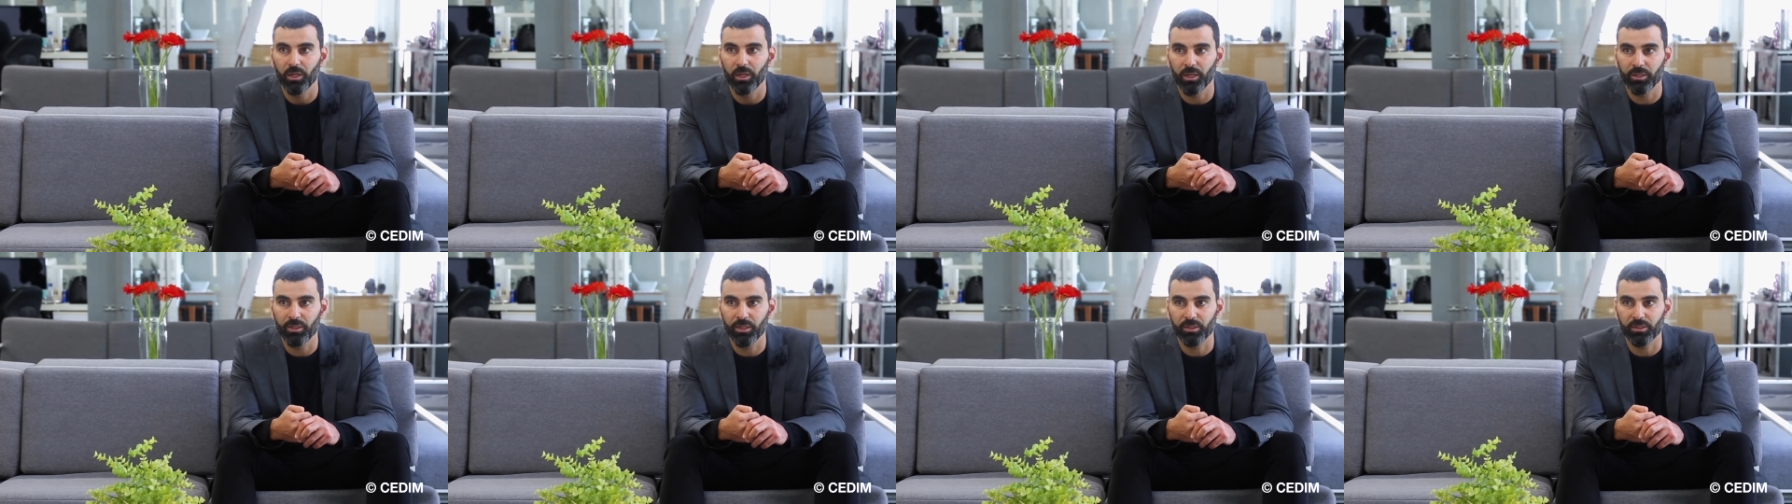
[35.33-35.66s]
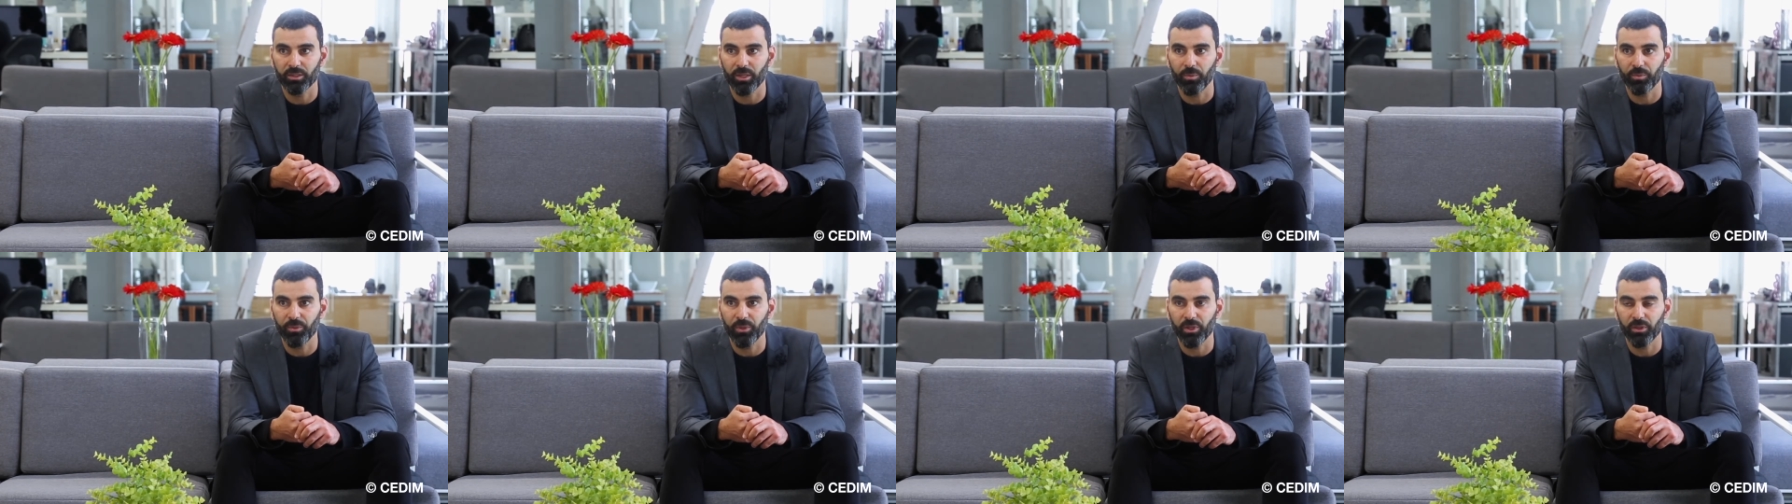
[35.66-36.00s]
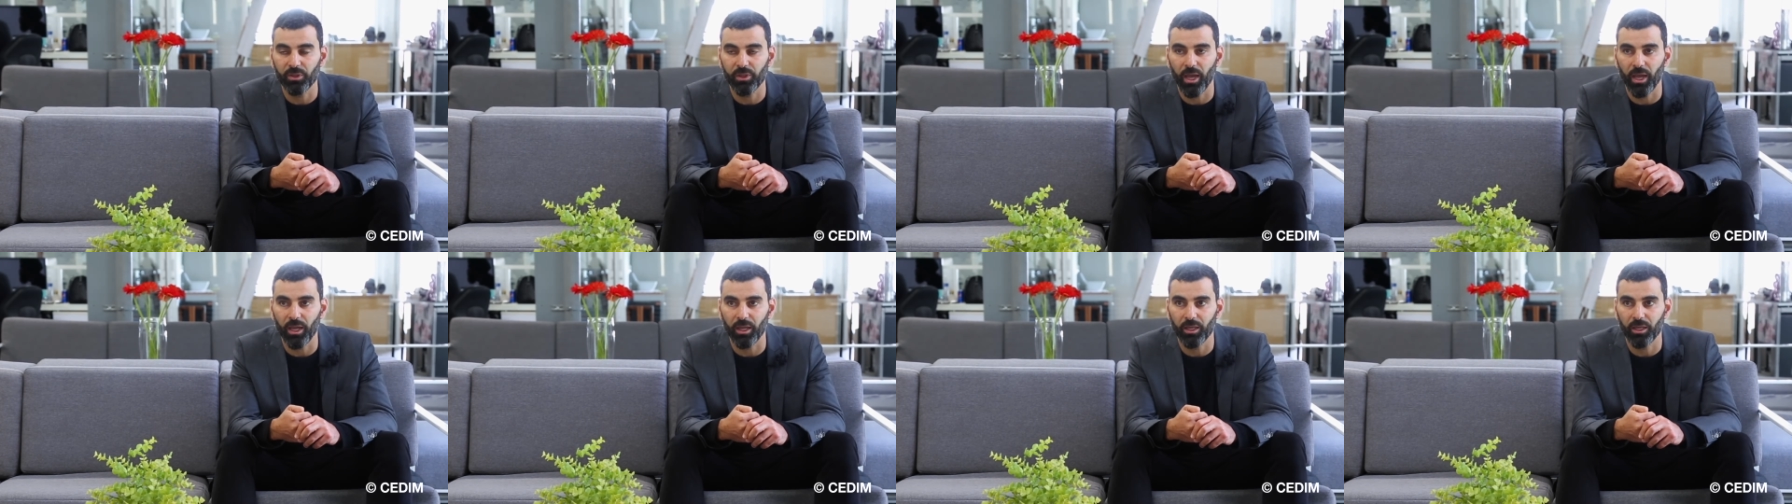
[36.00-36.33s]
is it
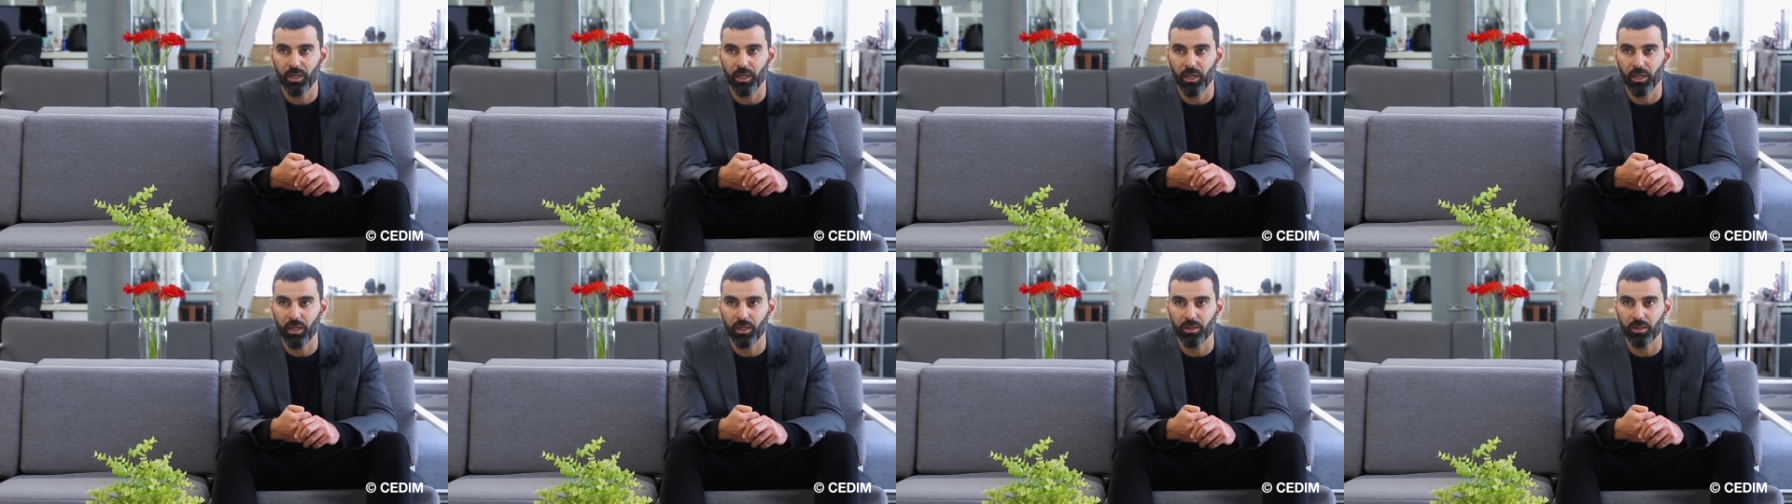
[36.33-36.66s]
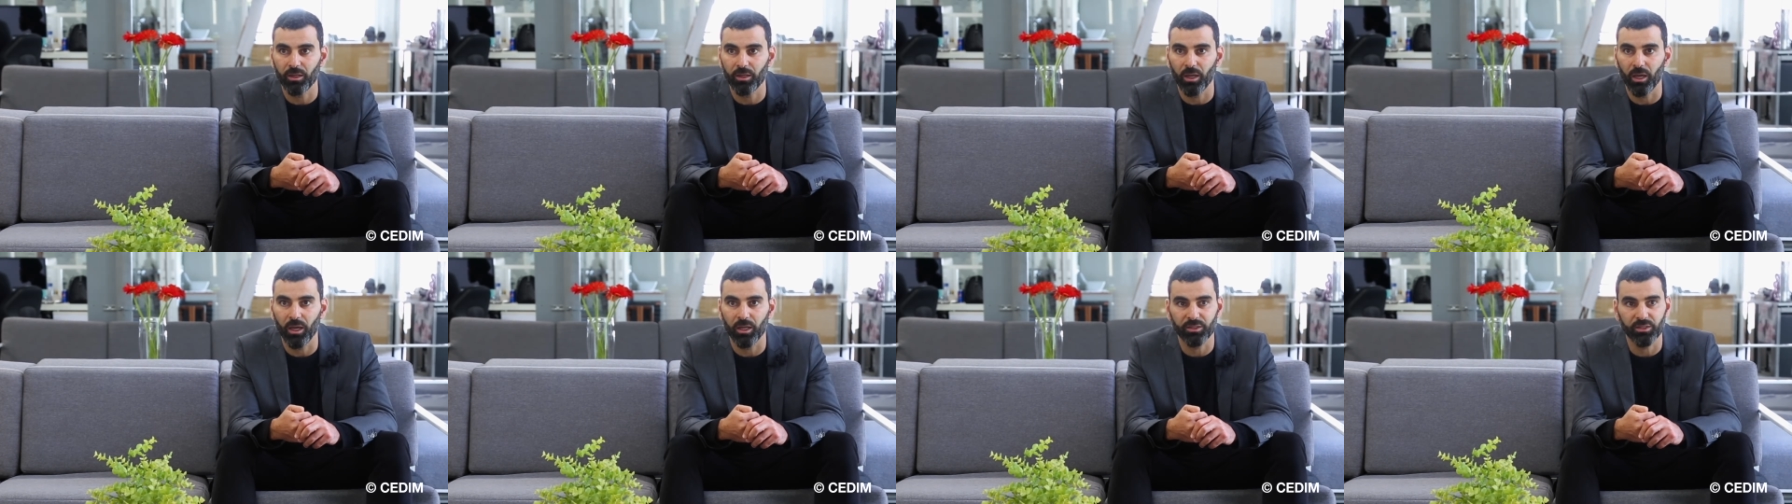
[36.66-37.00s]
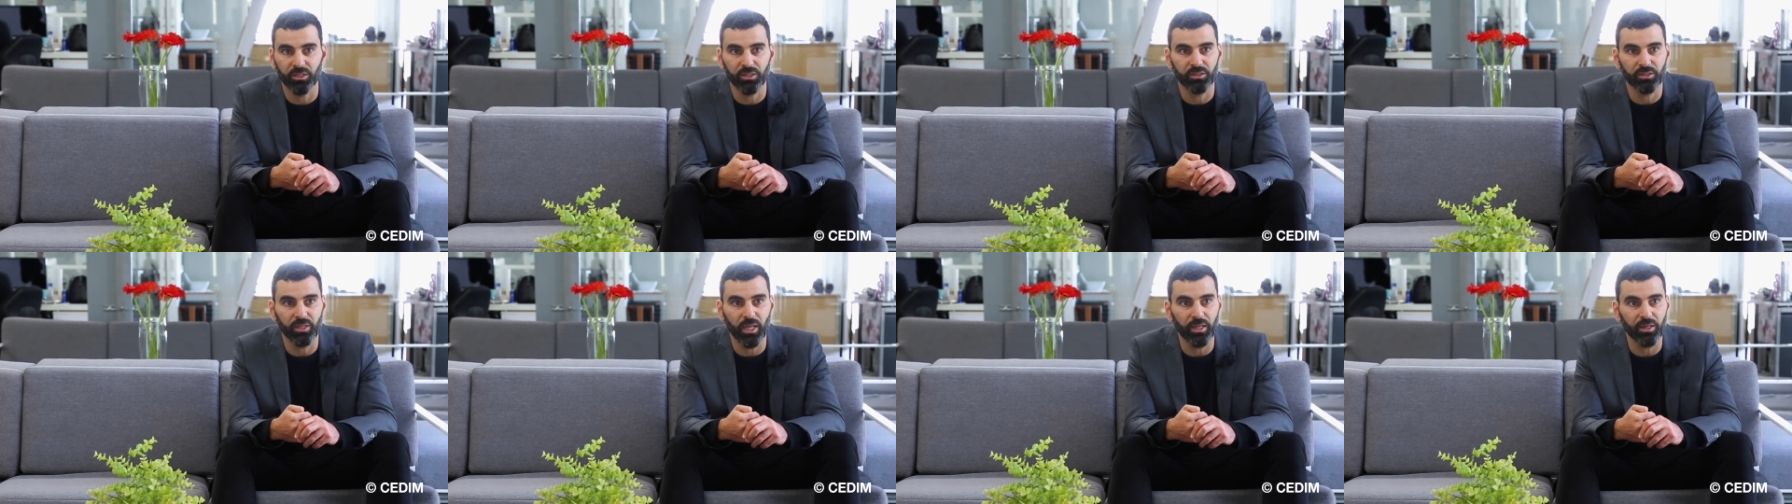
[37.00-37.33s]
something that can uh,
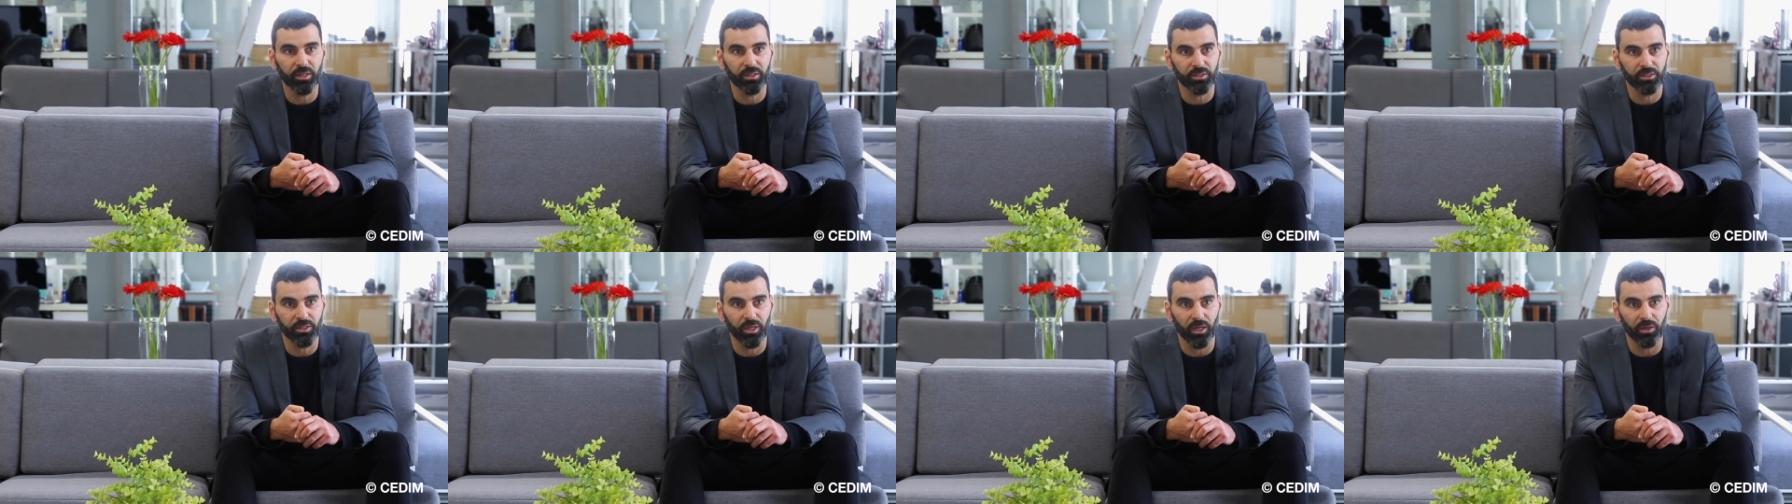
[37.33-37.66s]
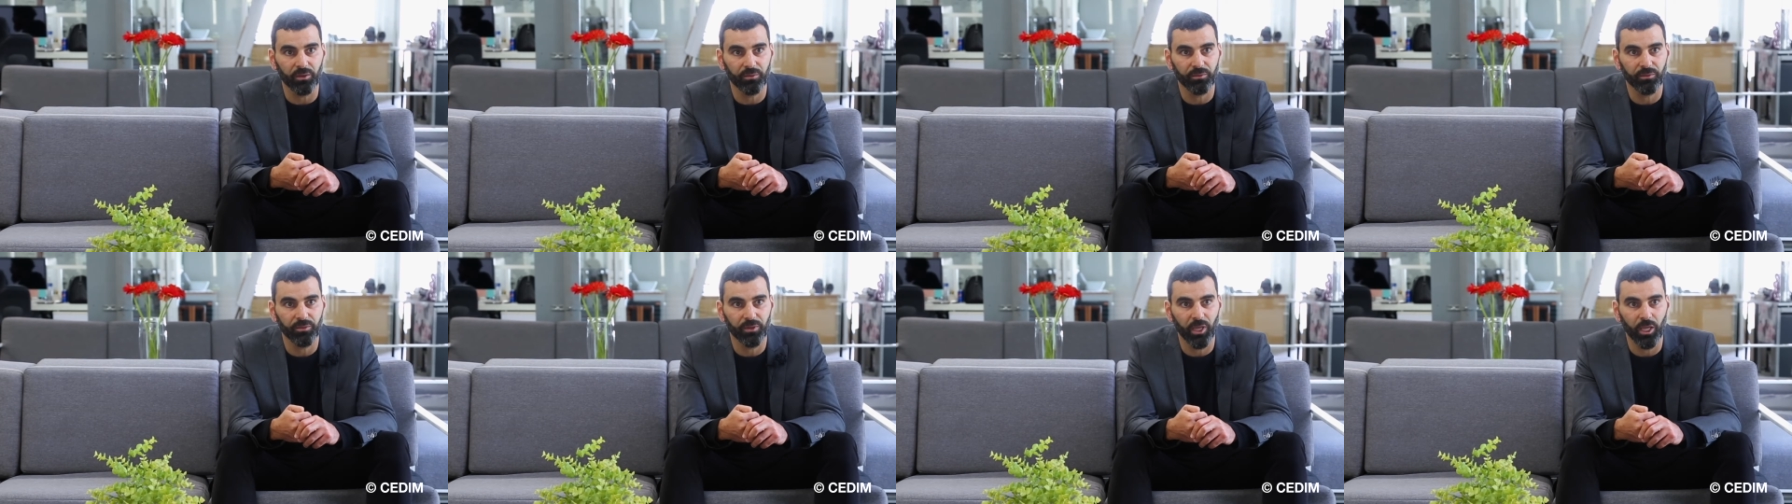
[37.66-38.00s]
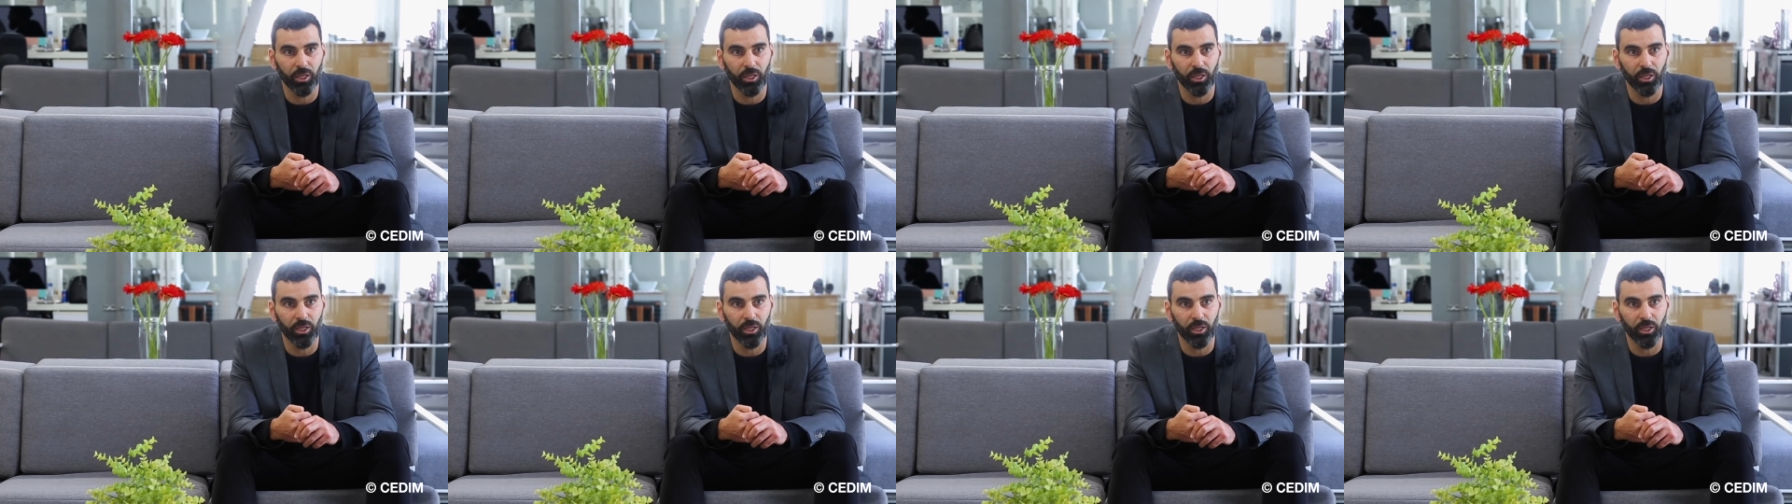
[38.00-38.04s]
sustain itself?